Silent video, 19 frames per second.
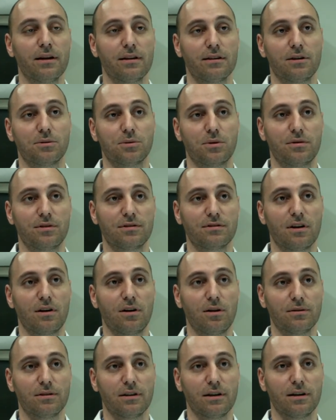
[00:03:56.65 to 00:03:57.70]
that would
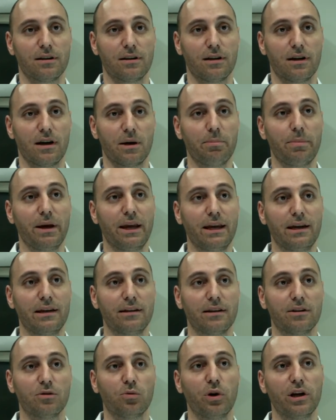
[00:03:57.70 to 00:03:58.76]
result in
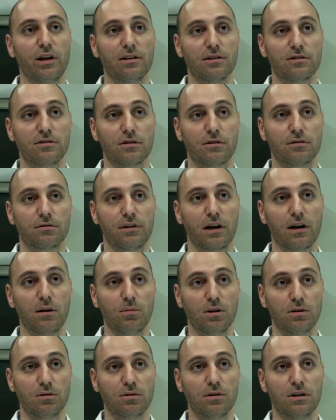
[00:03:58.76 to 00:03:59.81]
pain and weakness of
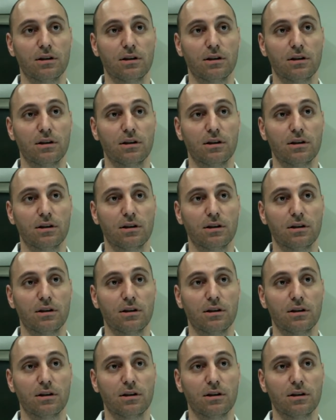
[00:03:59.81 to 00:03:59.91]
elbow